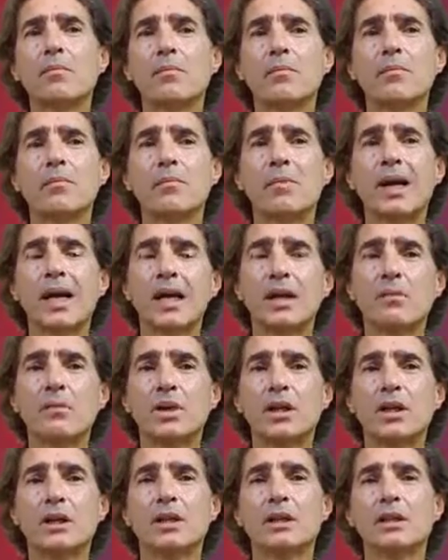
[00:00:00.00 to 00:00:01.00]

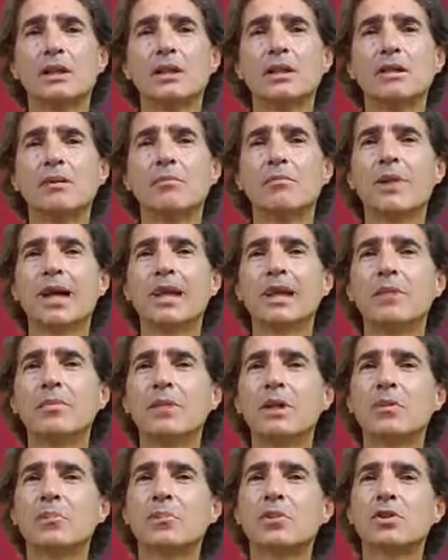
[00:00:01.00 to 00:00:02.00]
maybe many
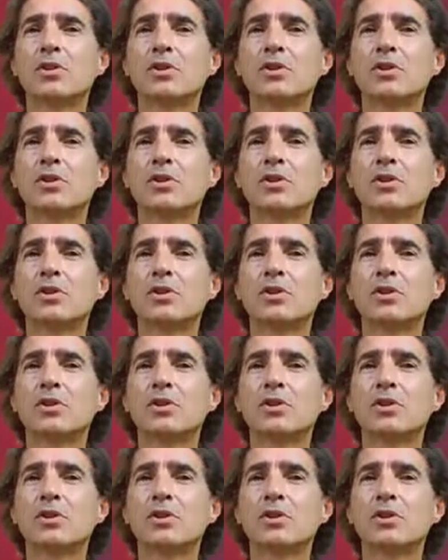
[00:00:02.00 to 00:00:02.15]
people